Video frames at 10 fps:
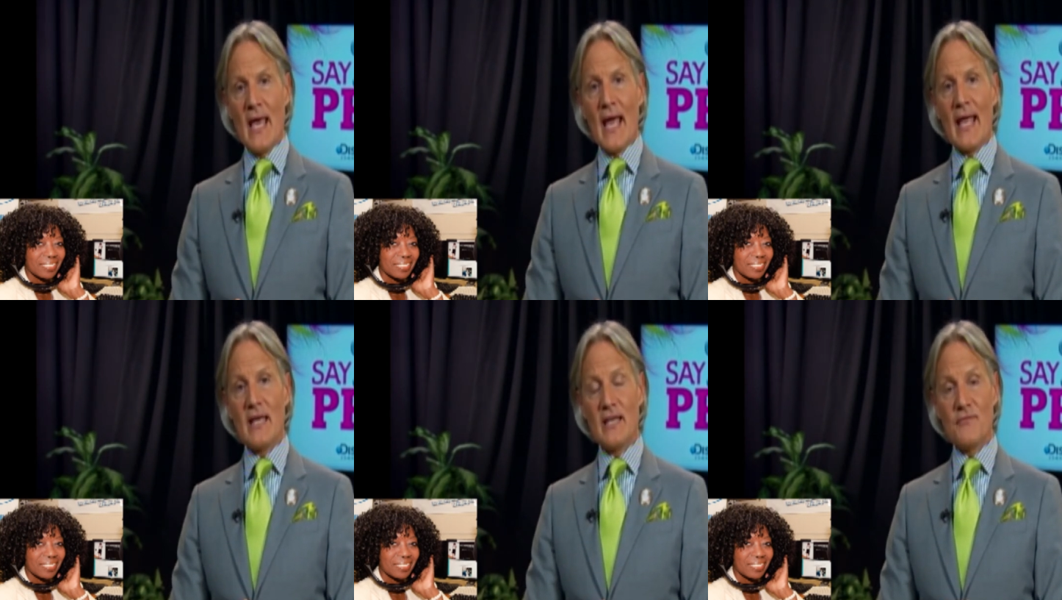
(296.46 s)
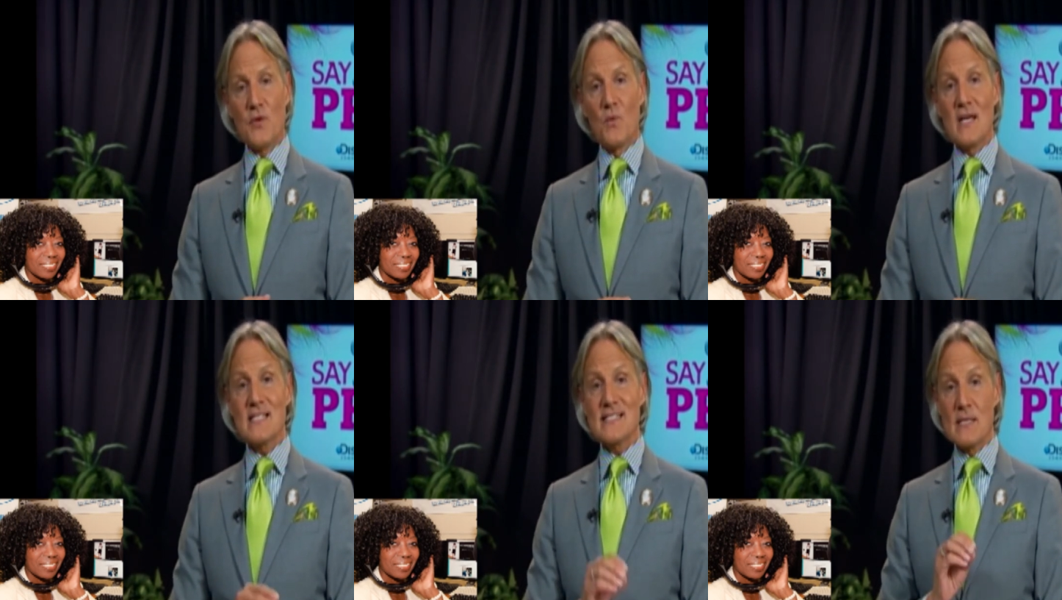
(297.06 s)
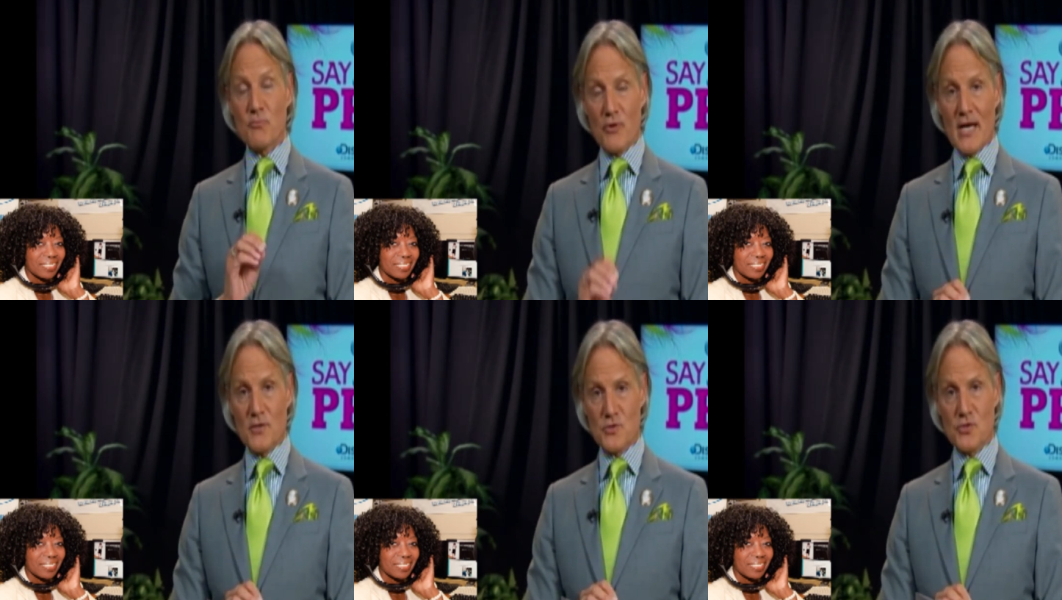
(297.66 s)
Speaker 1: And if you want to see
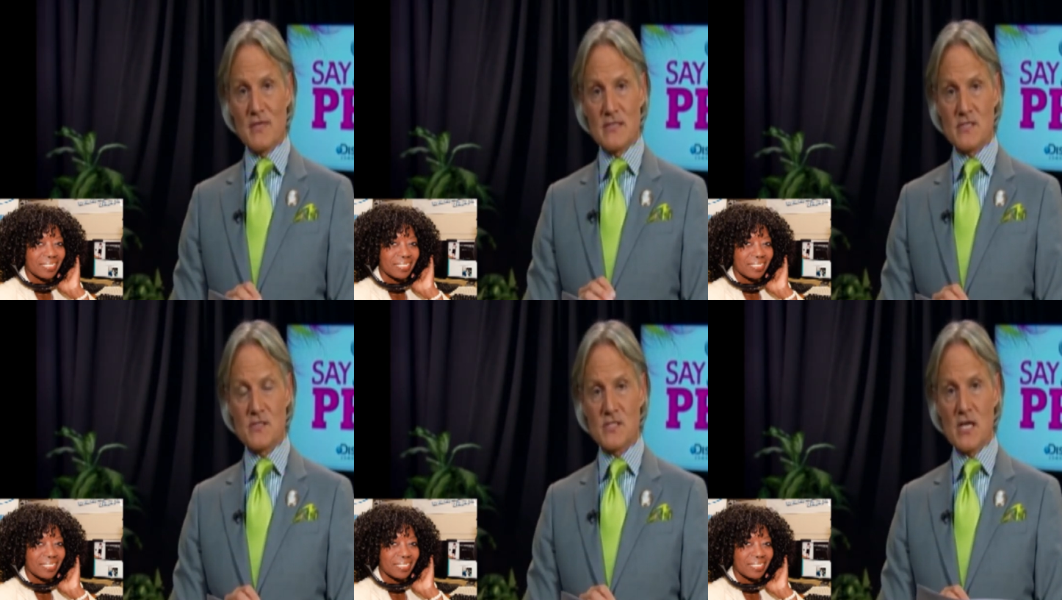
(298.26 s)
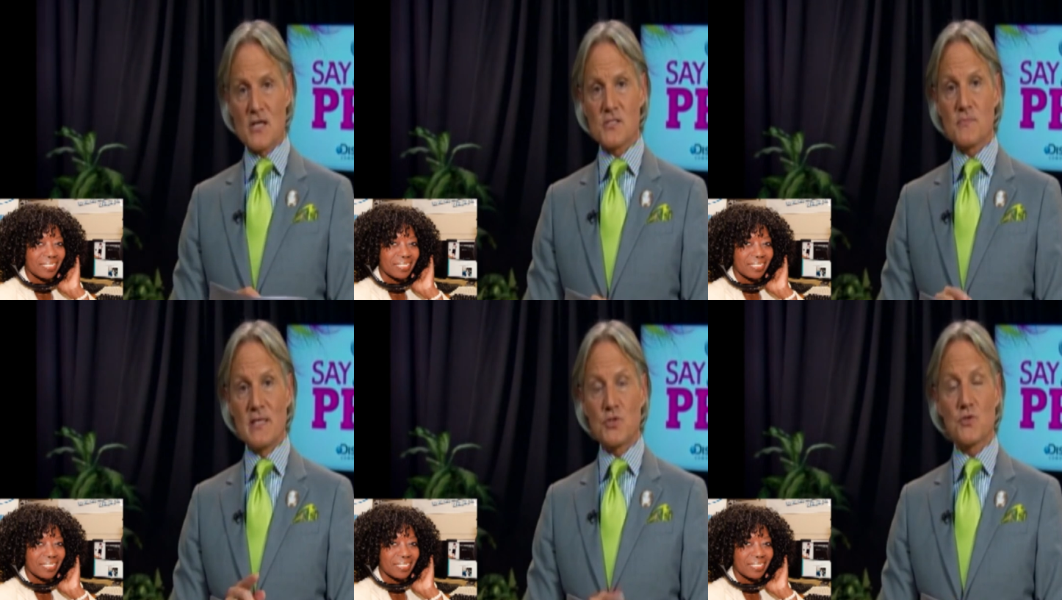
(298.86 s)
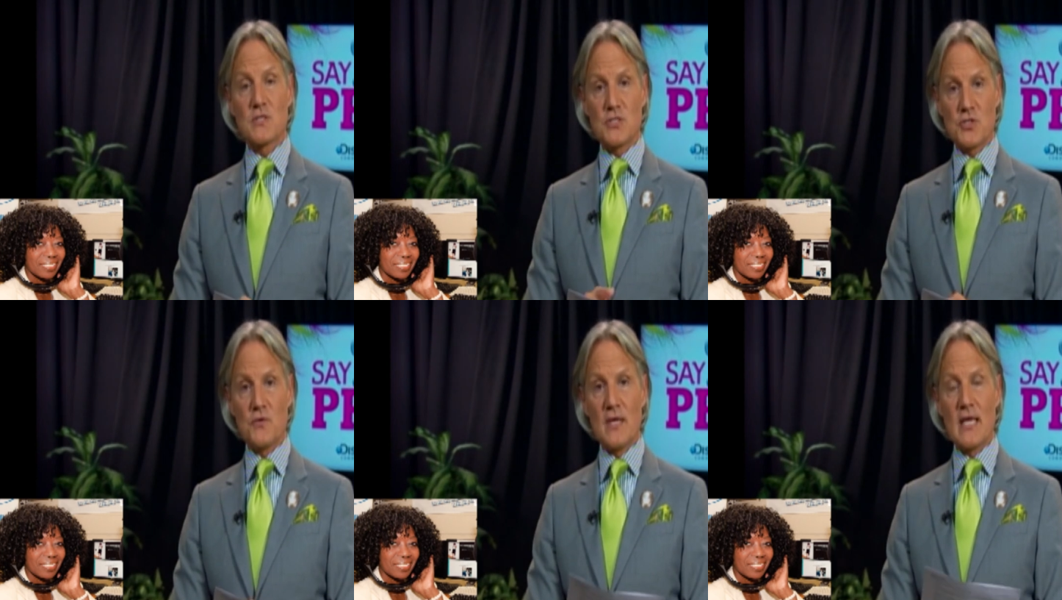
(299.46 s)
bridal trends and styles, be sure to
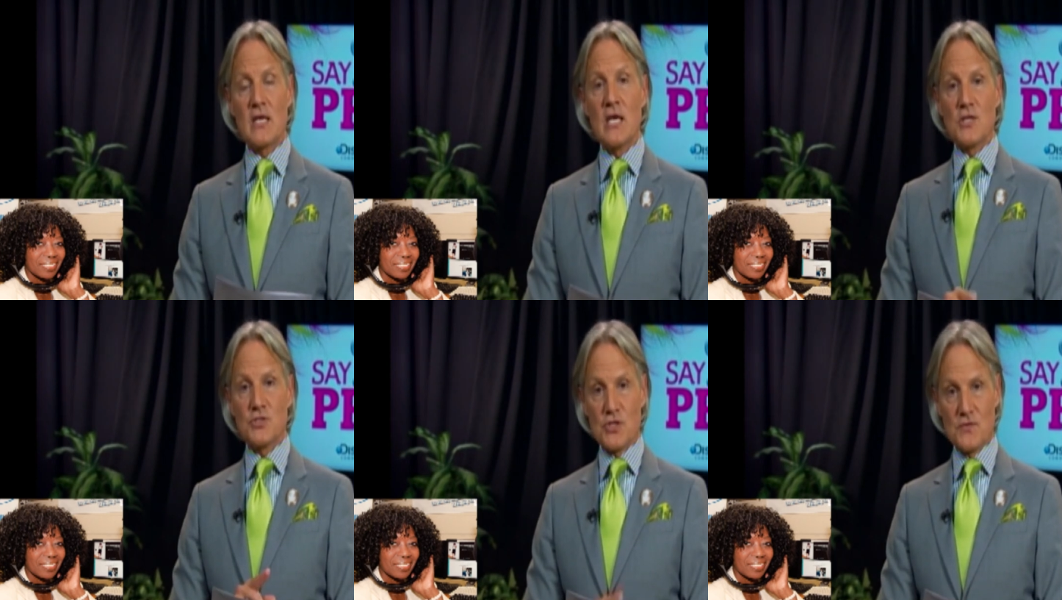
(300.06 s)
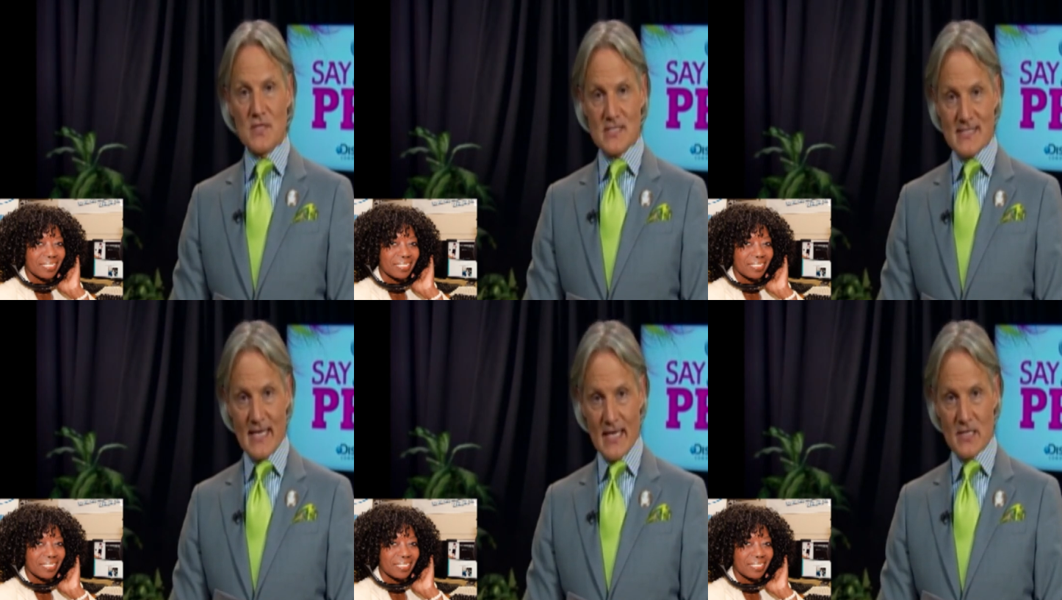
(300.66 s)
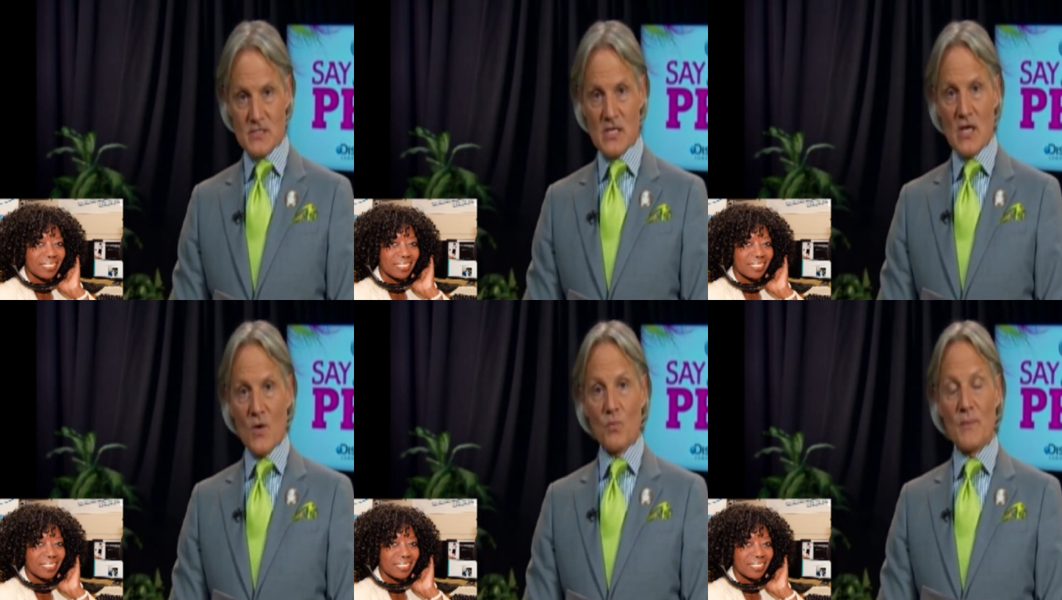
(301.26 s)
tune in June the sixth
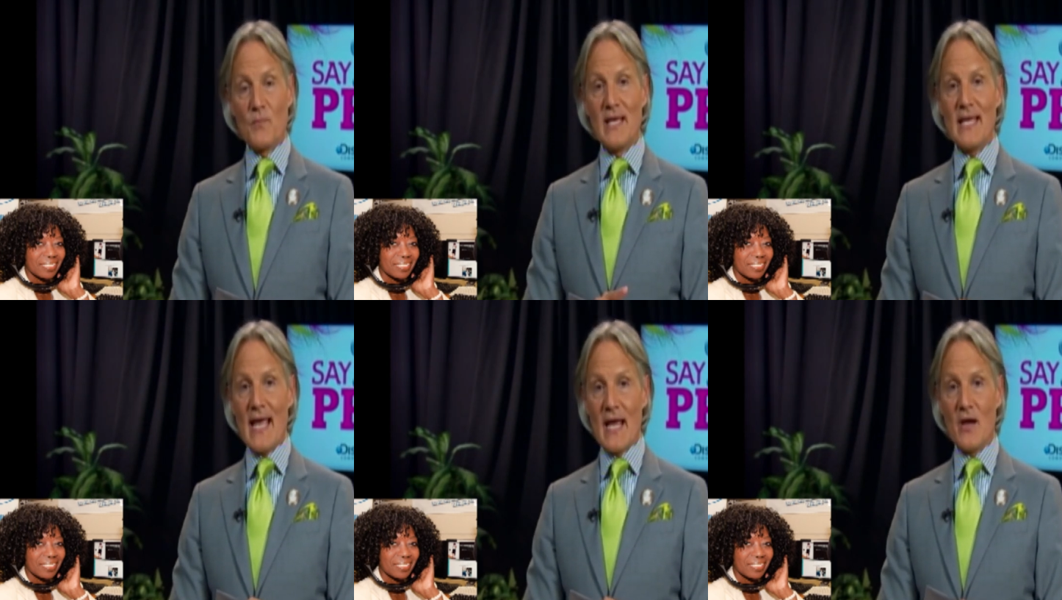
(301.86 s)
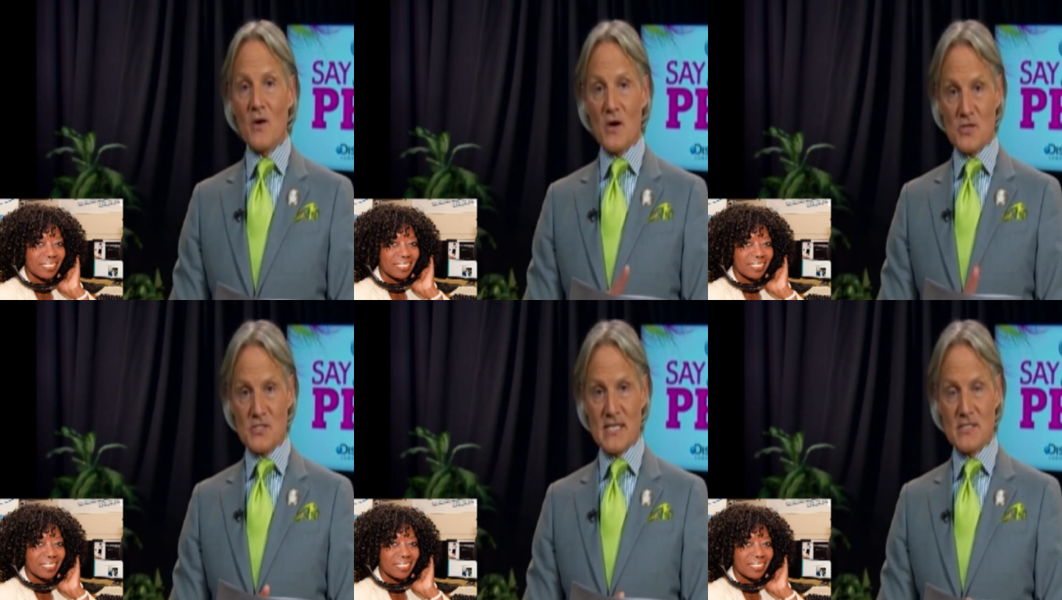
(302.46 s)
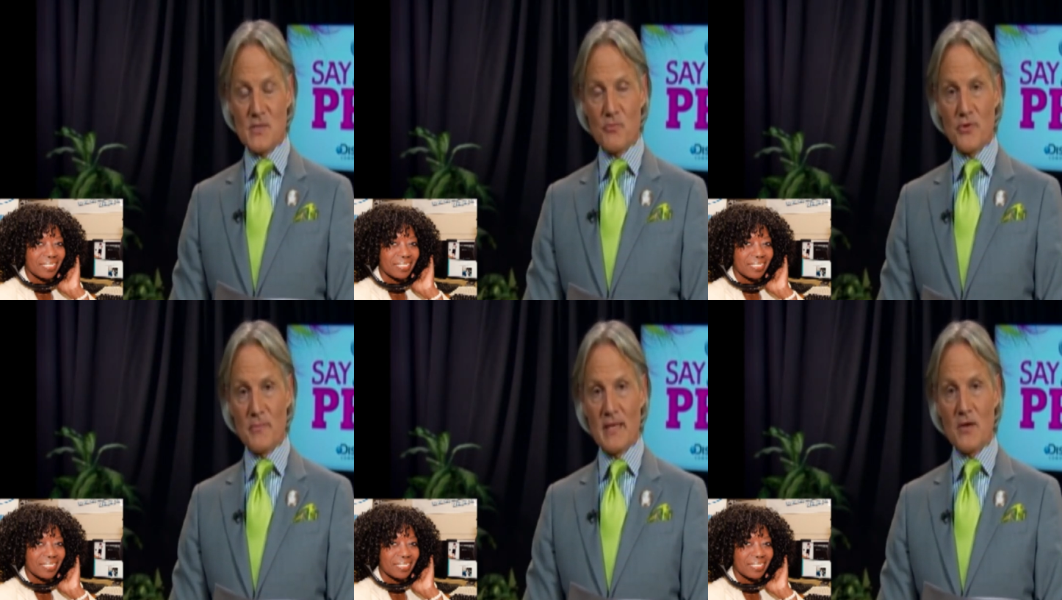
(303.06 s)
when we air our season
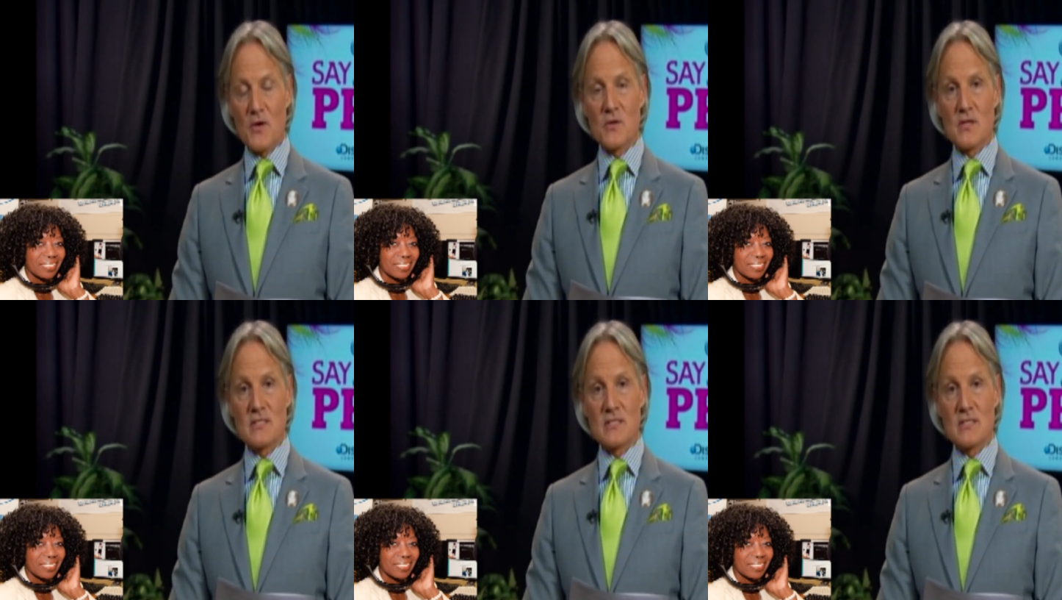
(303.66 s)
premiere on